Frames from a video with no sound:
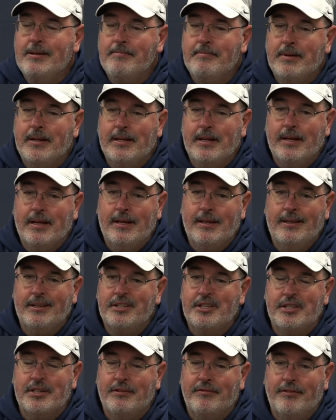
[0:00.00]
But
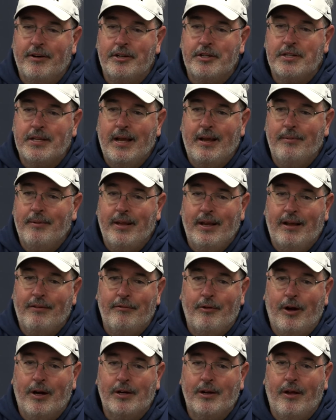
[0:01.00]
this is the first time that I've
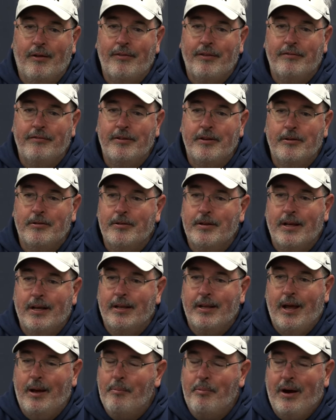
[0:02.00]
walked off the field
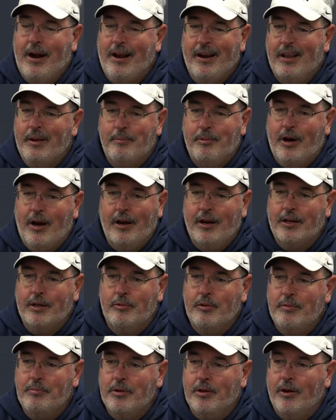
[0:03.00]
not proud of the product that
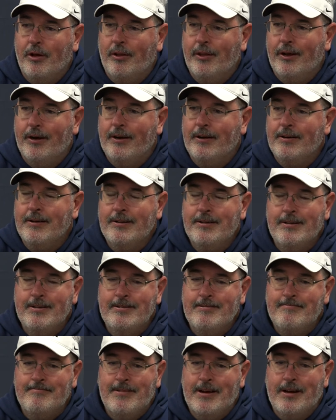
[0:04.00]
we put on there,
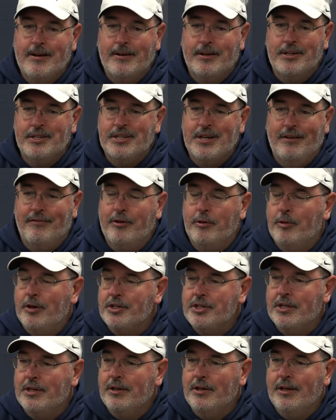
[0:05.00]
because the effort
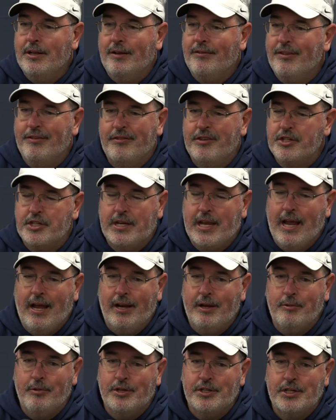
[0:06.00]
wasn't good enough, the
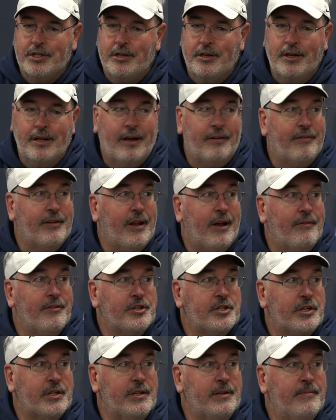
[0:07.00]
physicality wasn't good enough, and
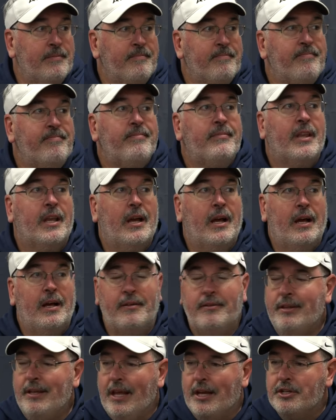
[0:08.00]
obviously
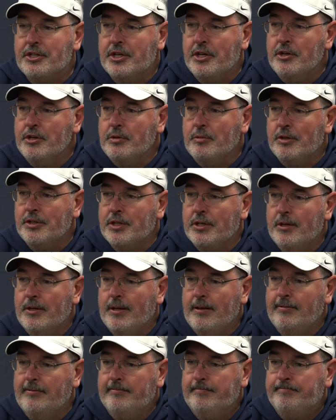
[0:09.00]
the execution wasn't good
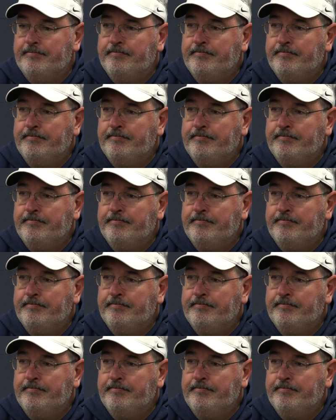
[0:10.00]
enough.